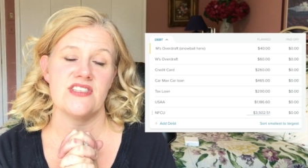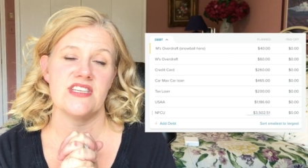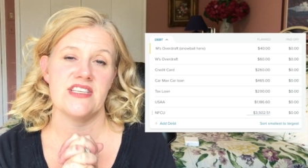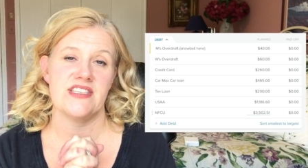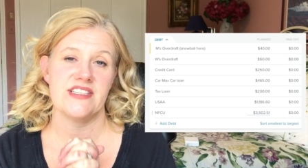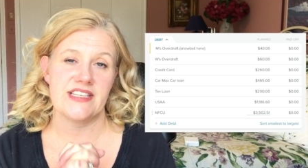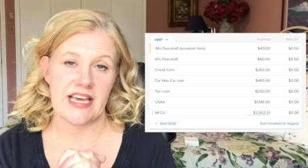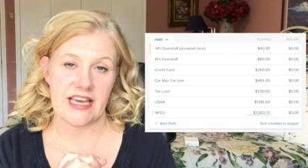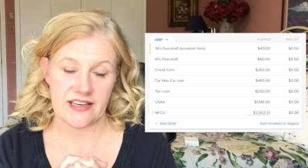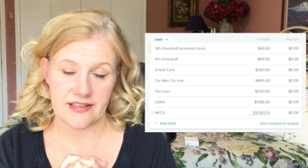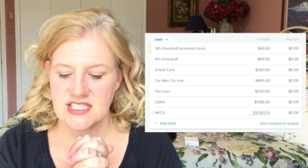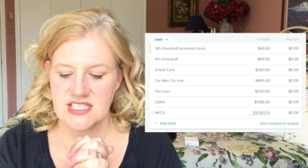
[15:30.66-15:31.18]
to
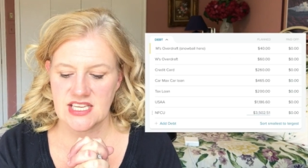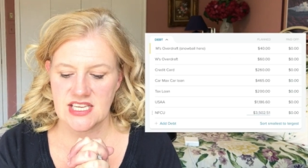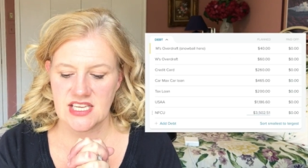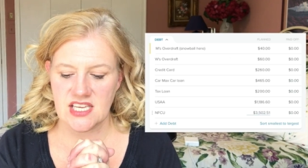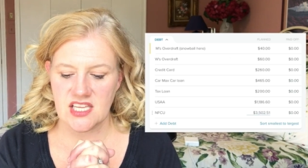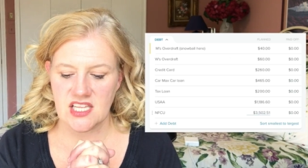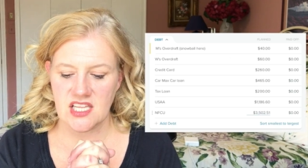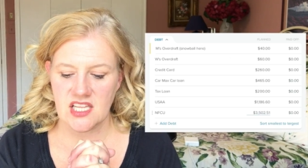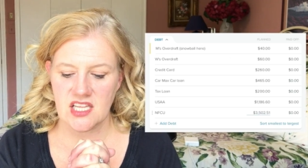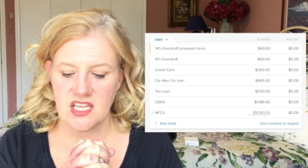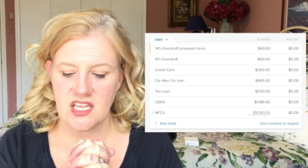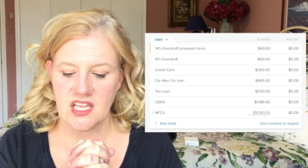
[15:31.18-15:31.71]
debt.
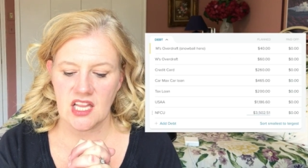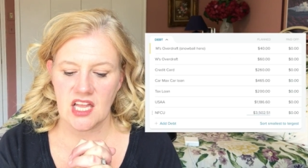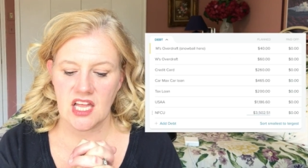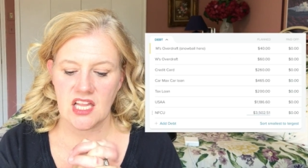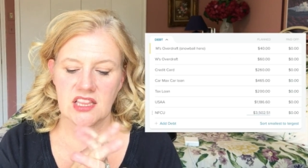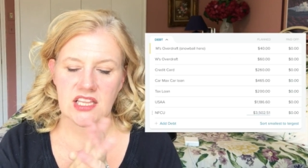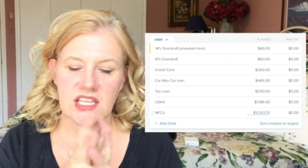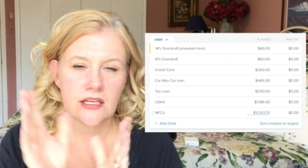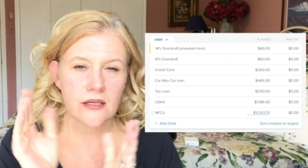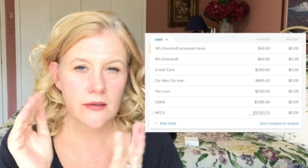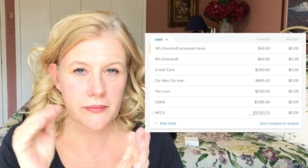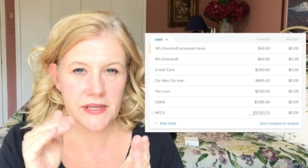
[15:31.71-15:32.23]
Still a
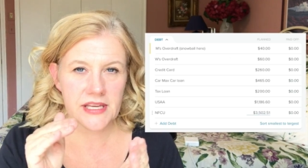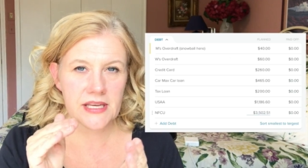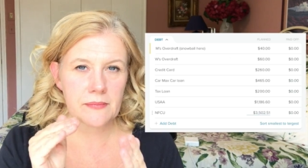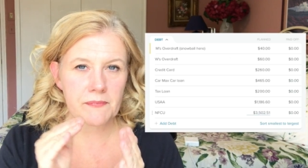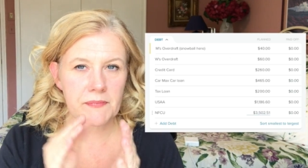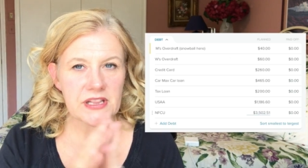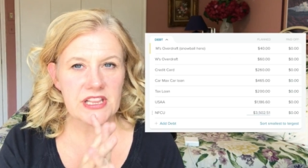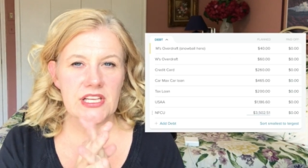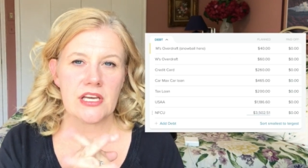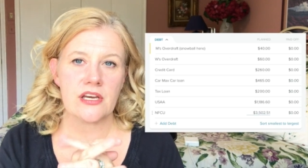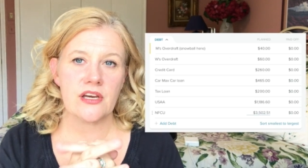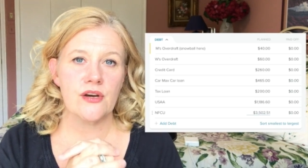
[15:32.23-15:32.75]
little bit
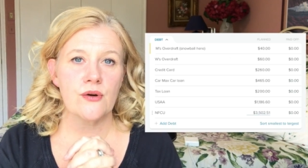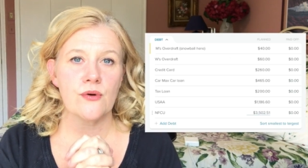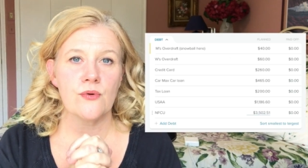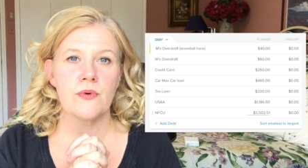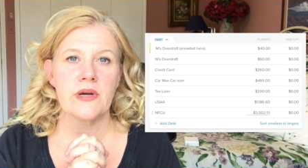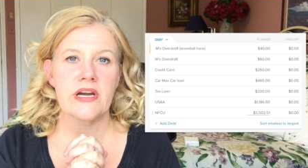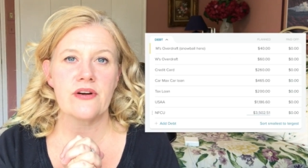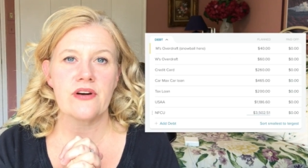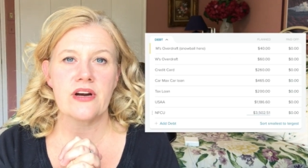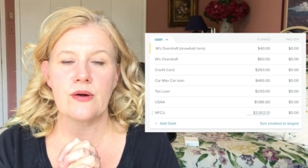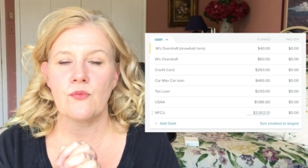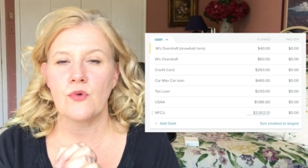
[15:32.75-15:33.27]
below
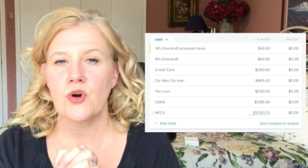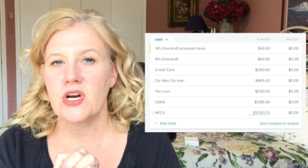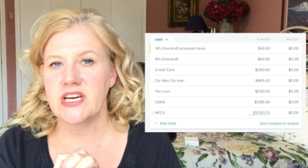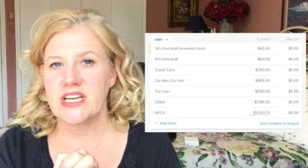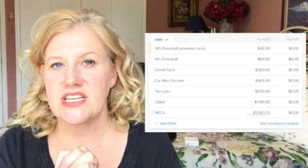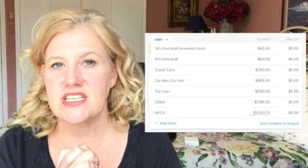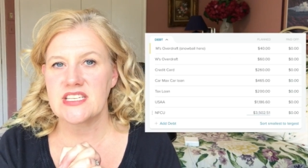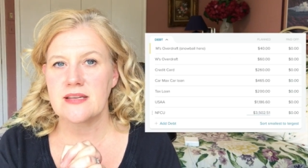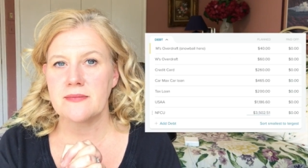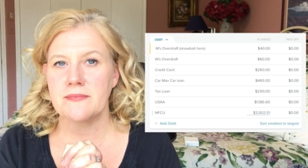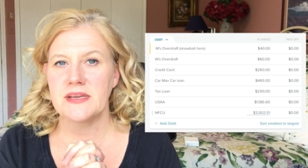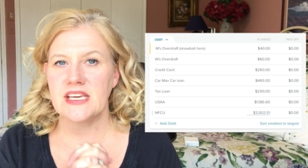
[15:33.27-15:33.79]
where I want
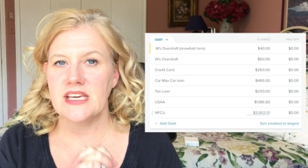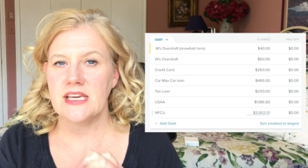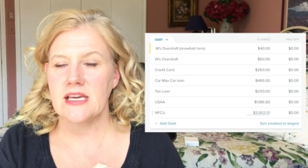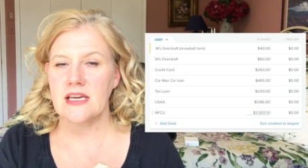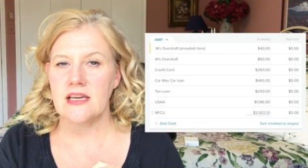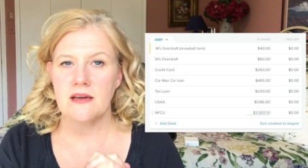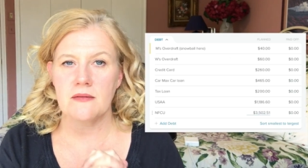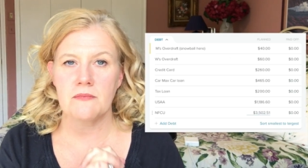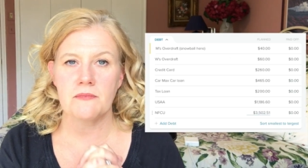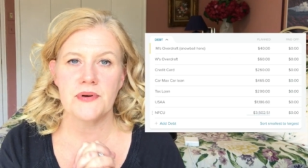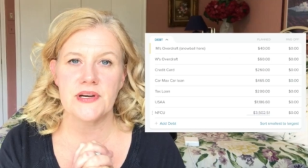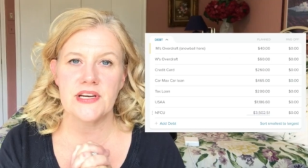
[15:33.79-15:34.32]
it to
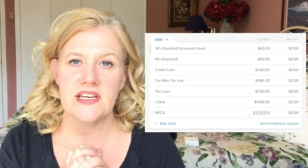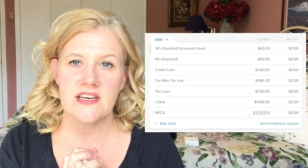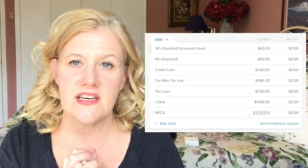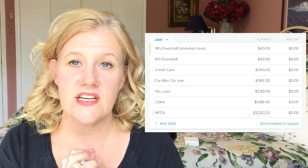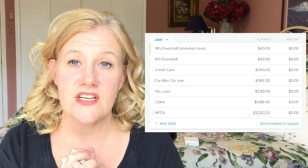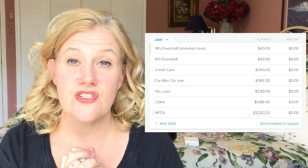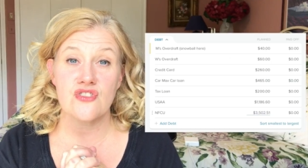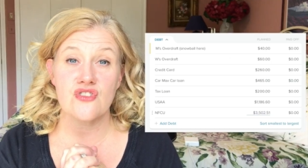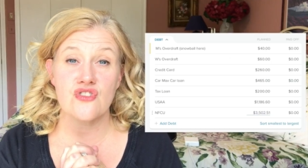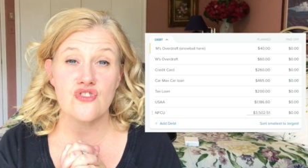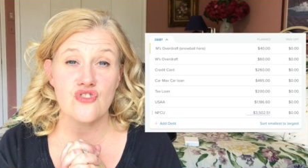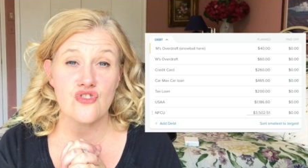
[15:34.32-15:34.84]
be,
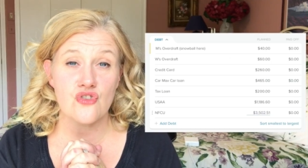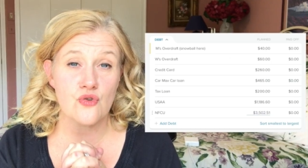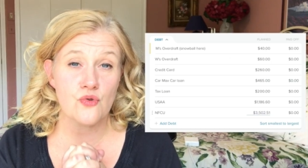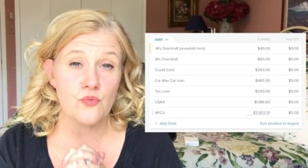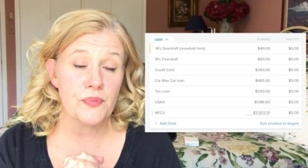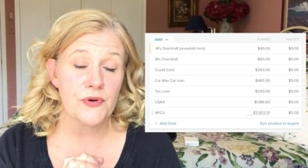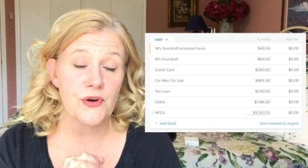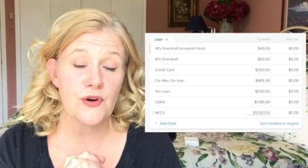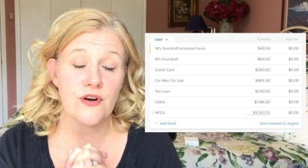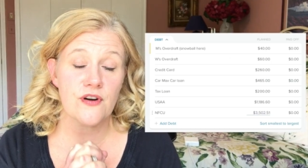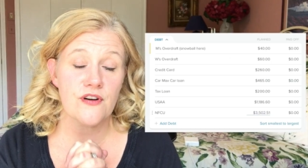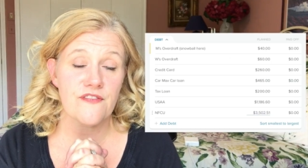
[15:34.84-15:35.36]
but
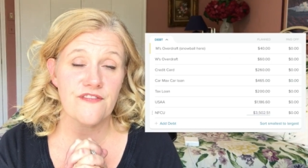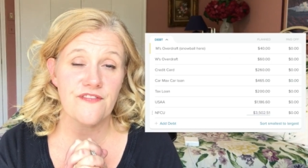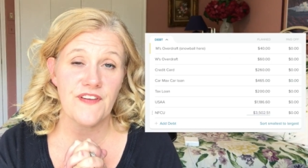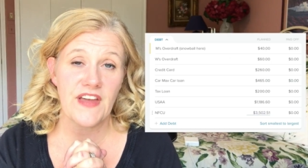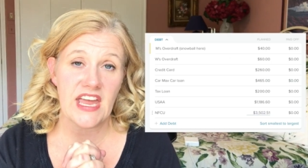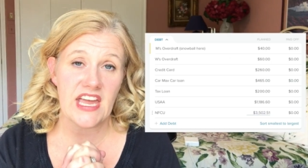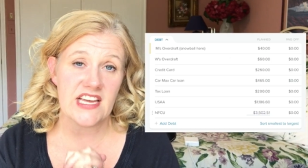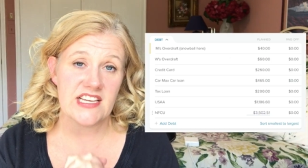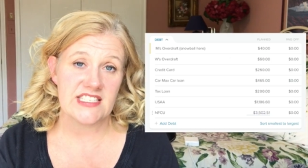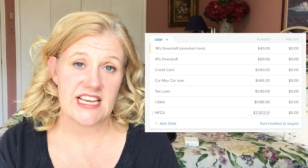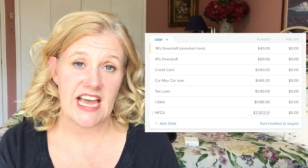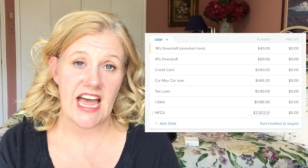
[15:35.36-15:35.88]
super
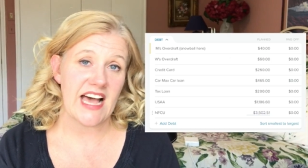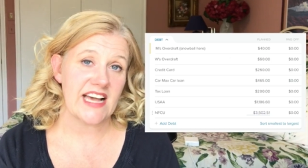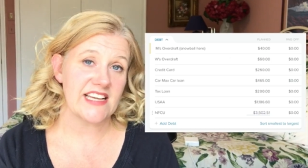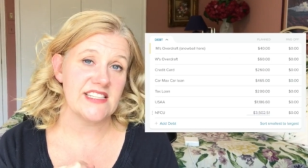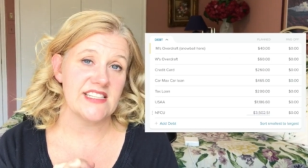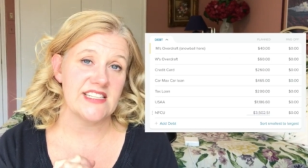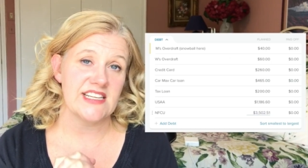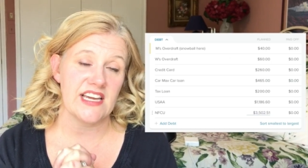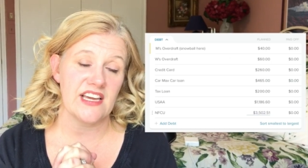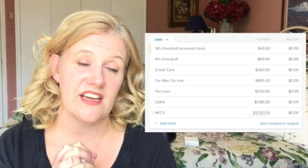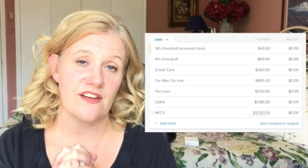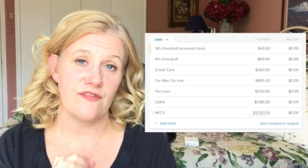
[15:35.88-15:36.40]

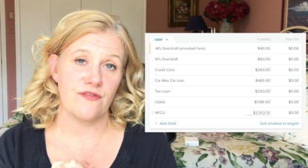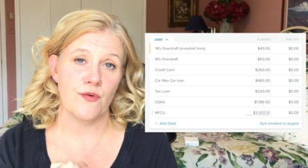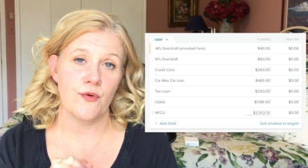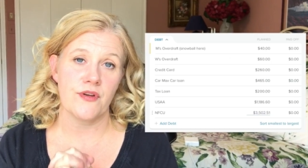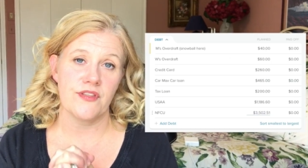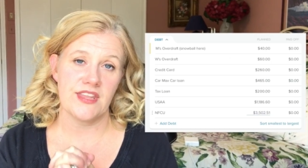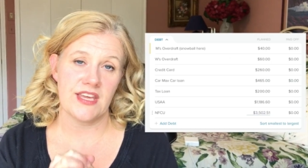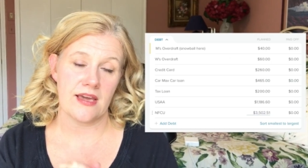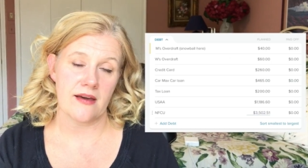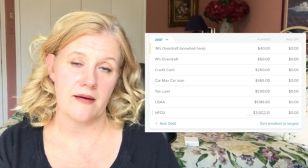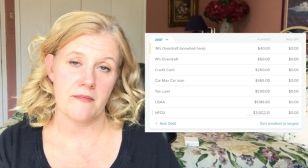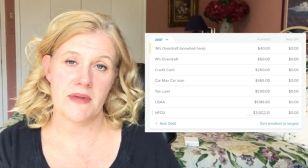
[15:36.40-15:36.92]
fantastic for
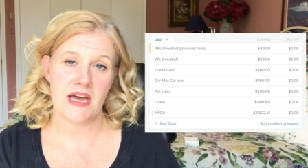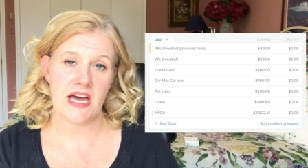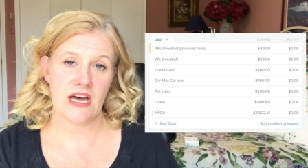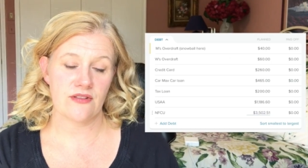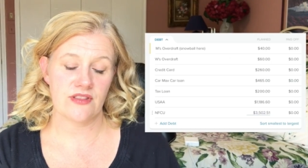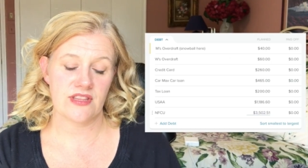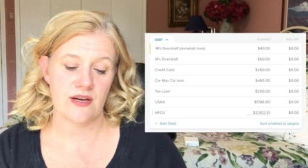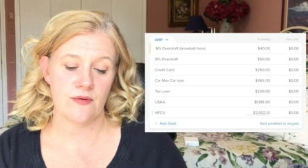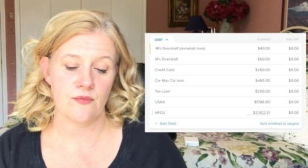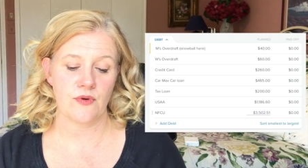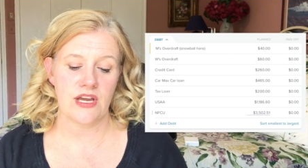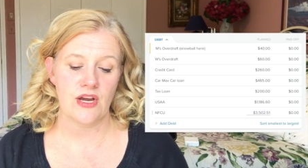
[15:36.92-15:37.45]
the
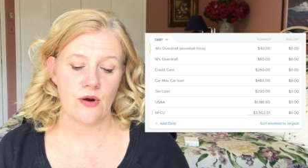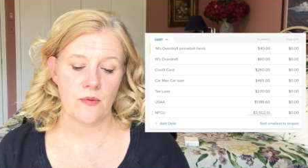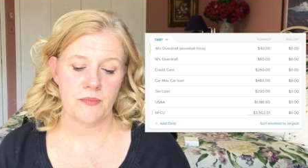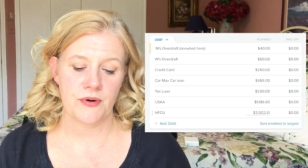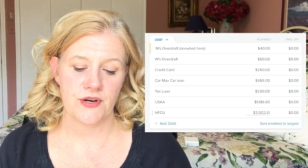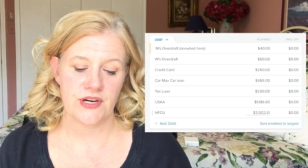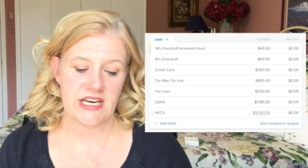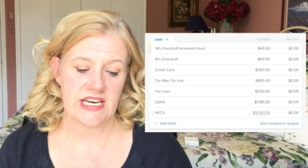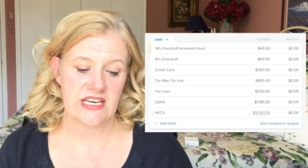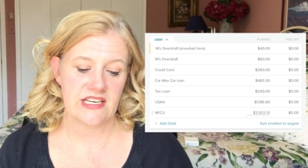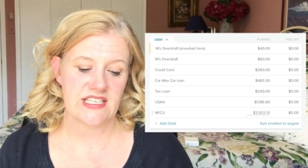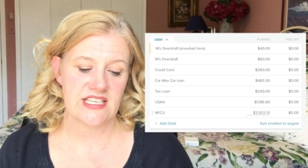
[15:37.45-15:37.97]
amount that we are
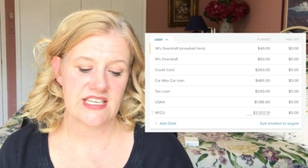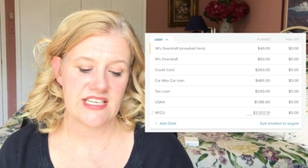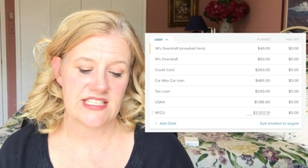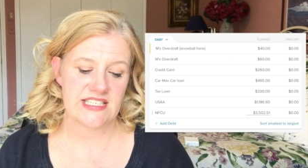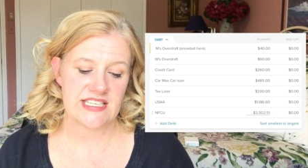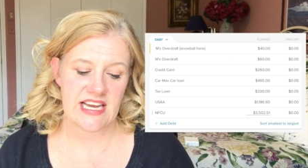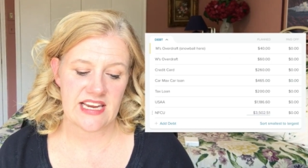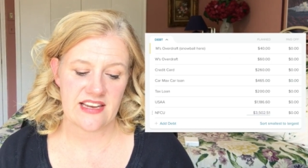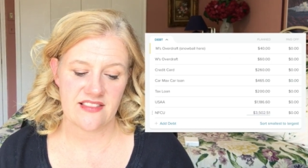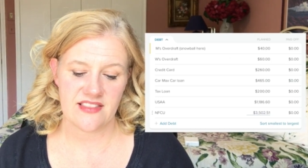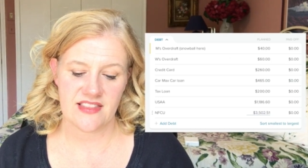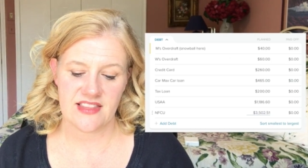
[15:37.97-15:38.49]
putting to
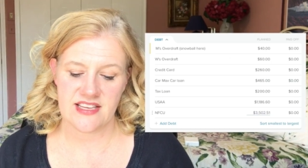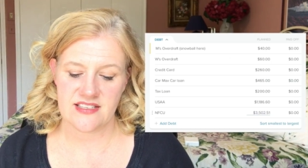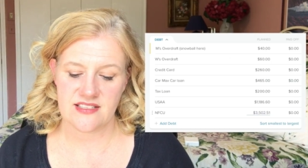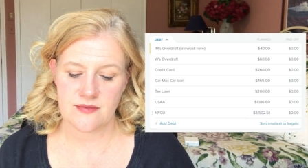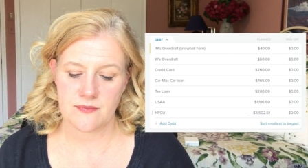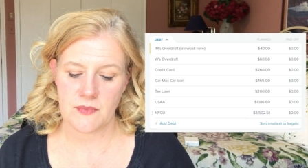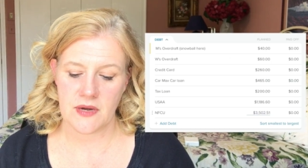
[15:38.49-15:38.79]
debt this